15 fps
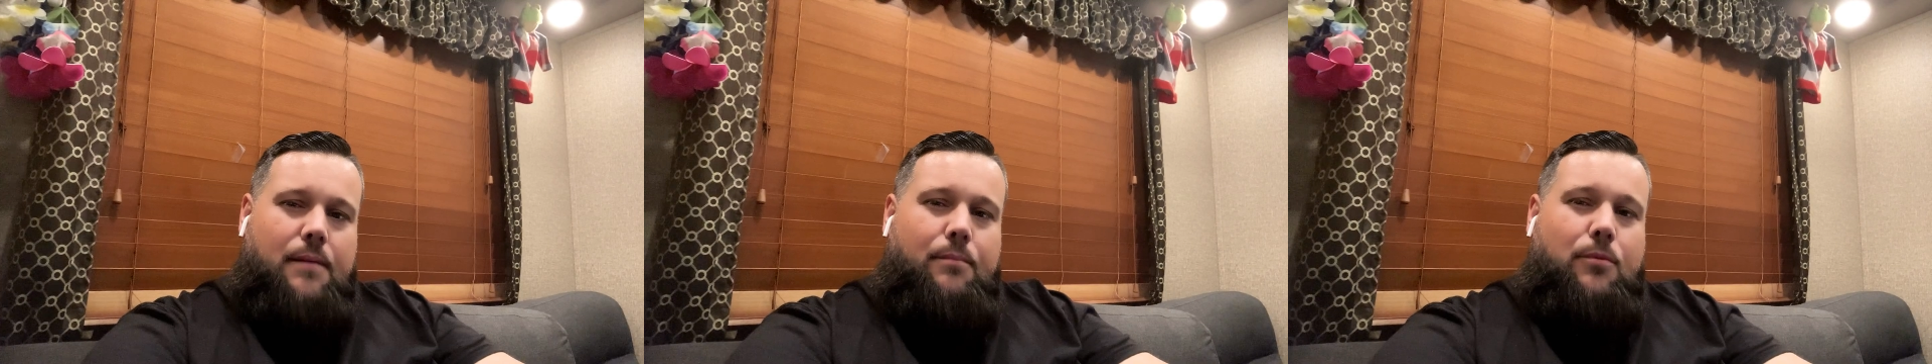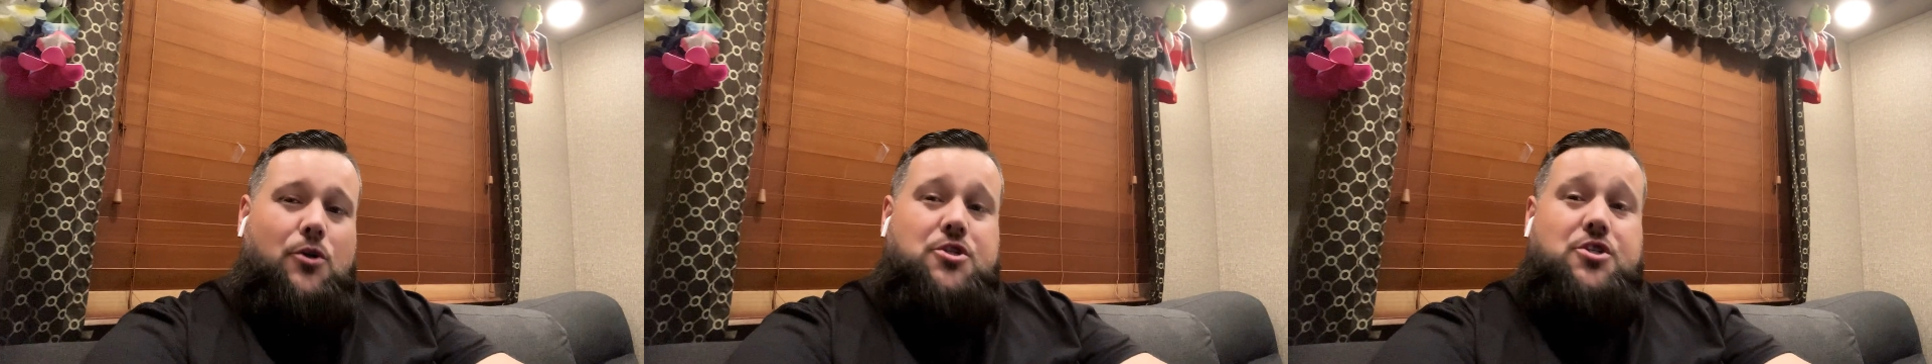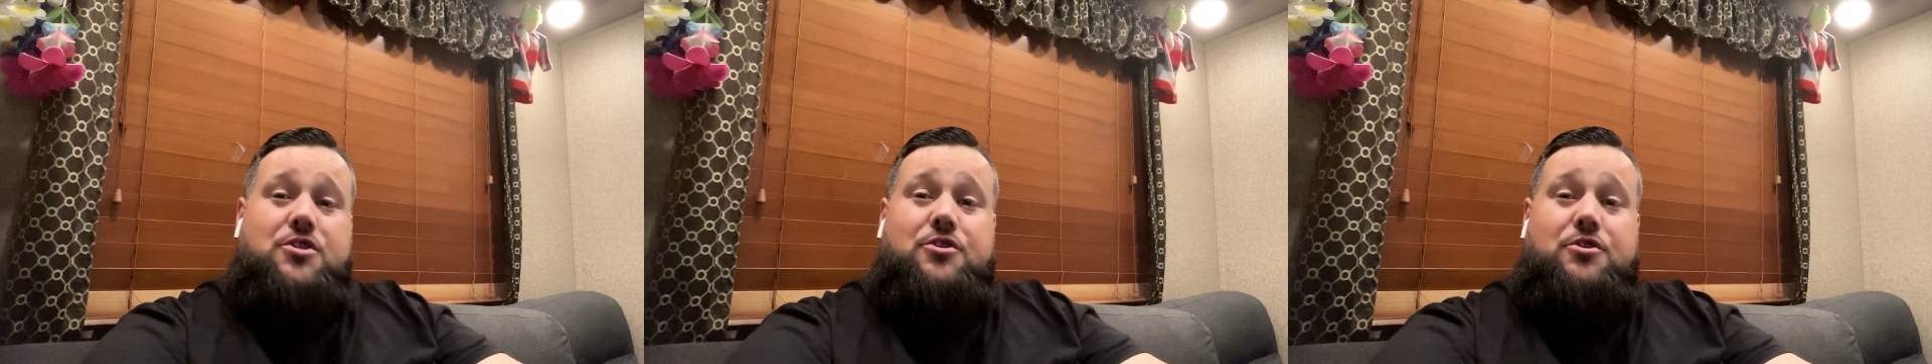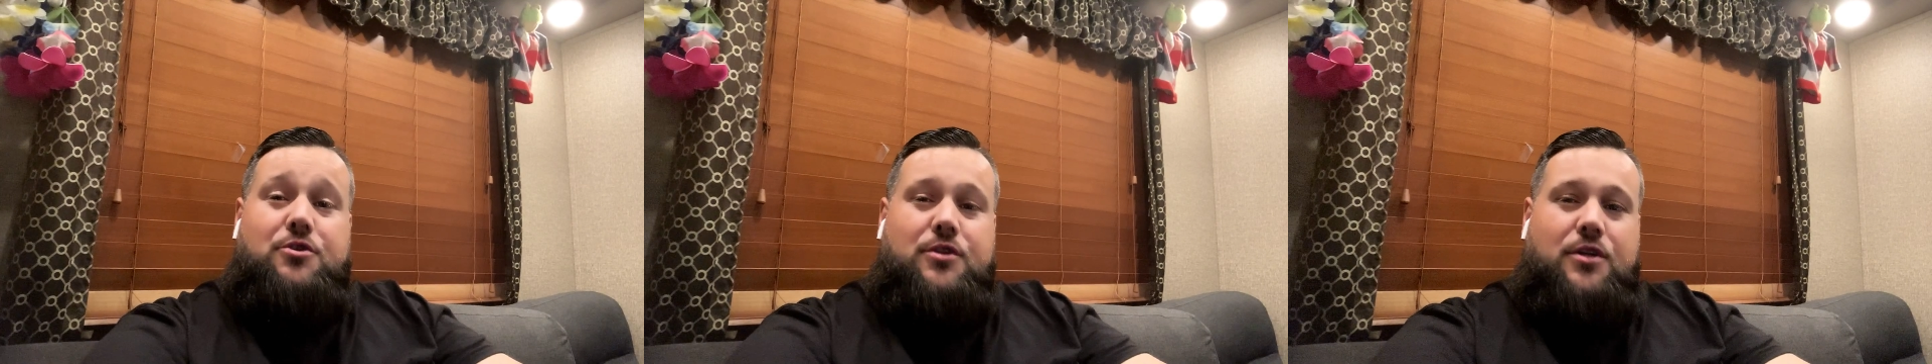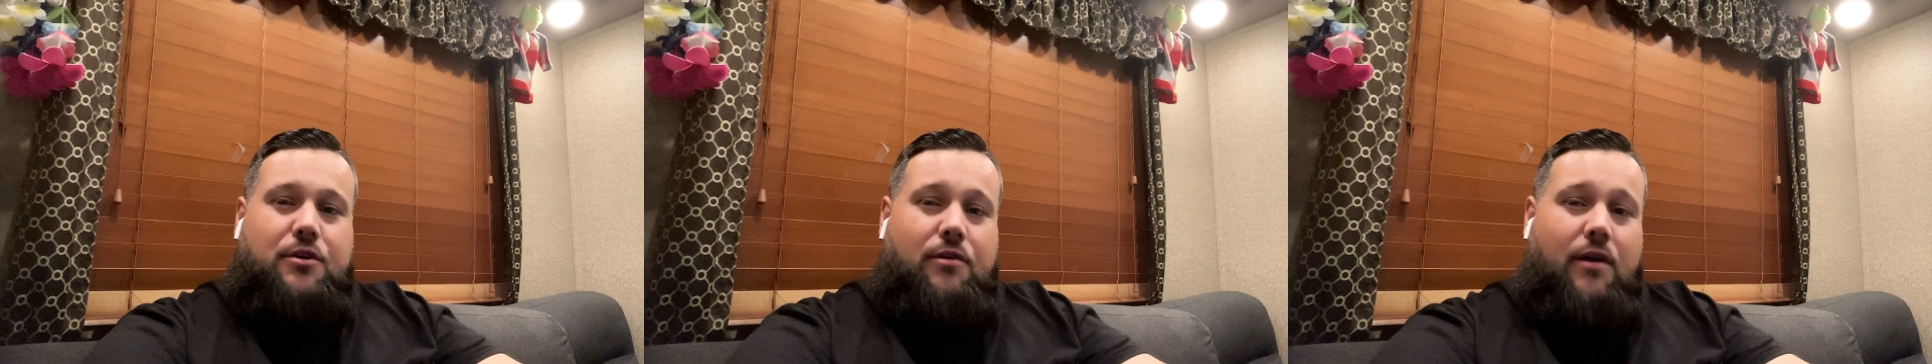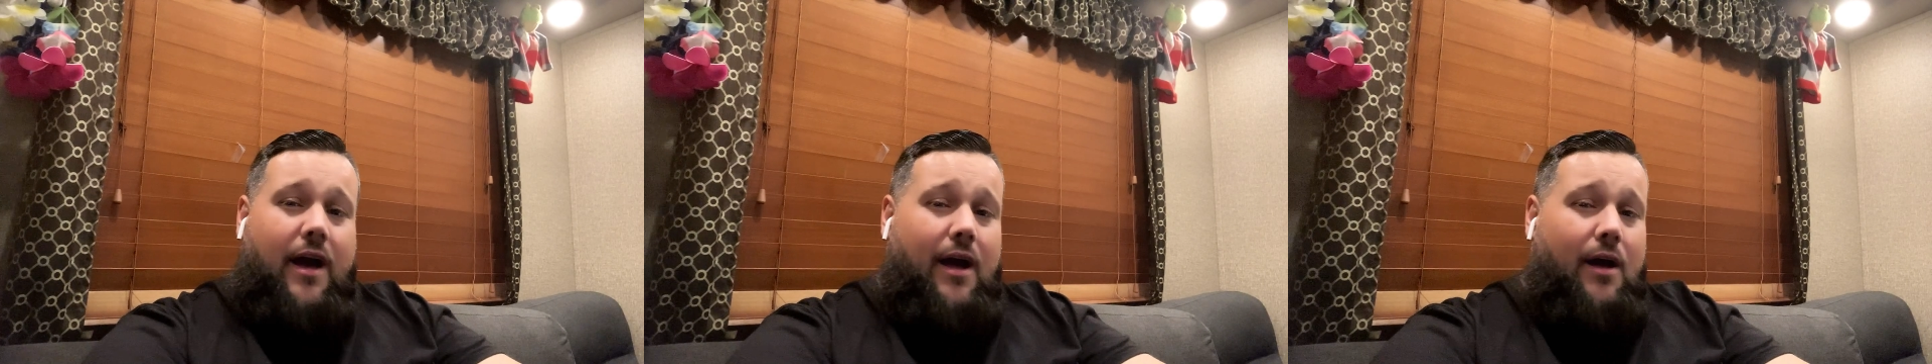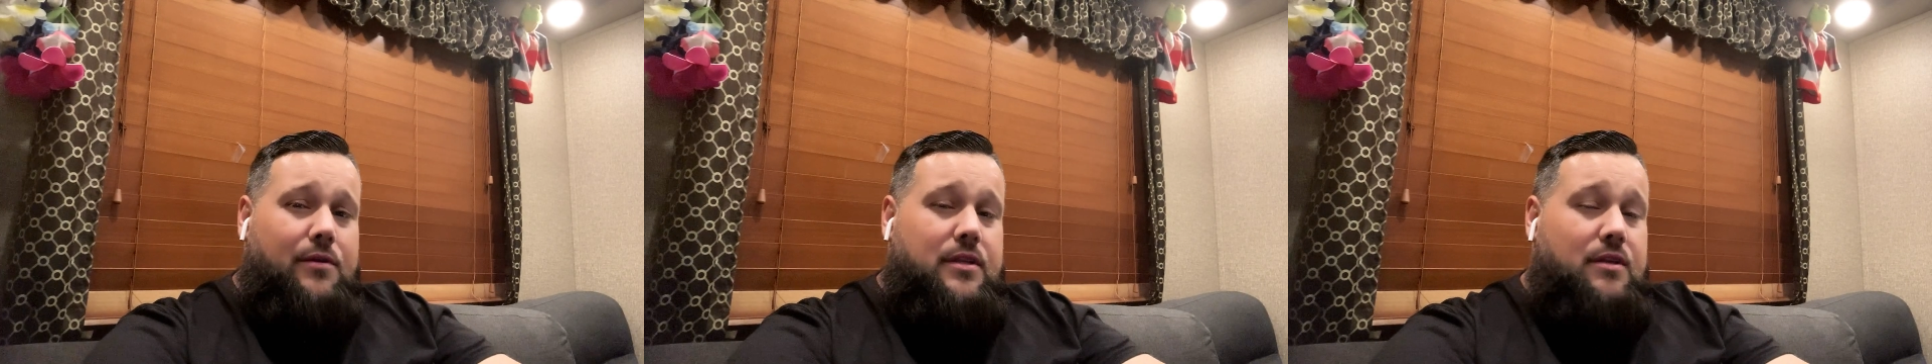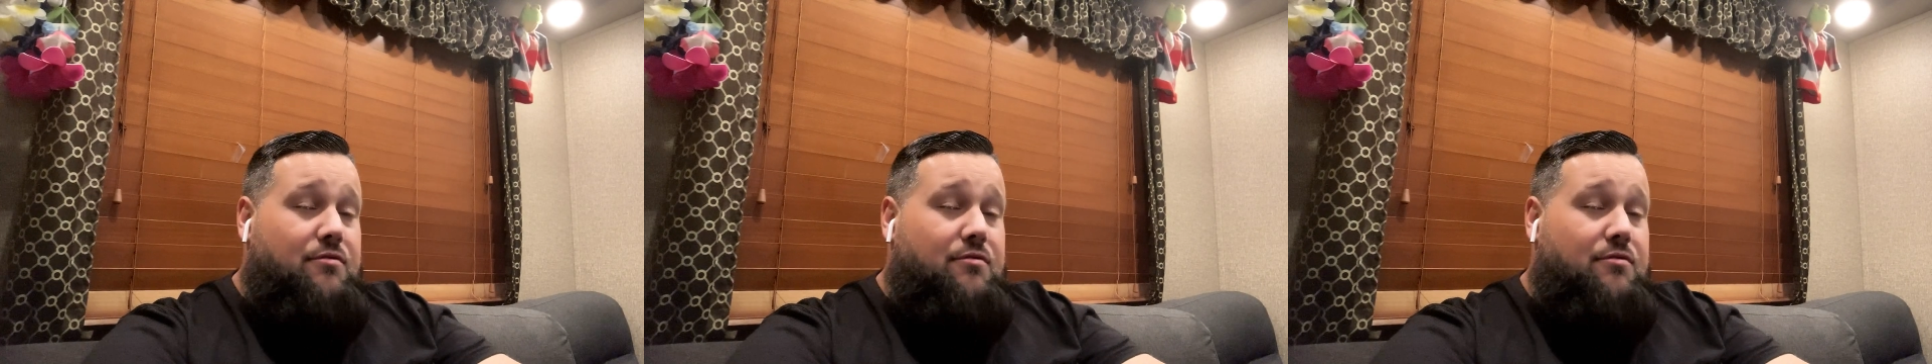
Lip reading: Pushing through the crowd, he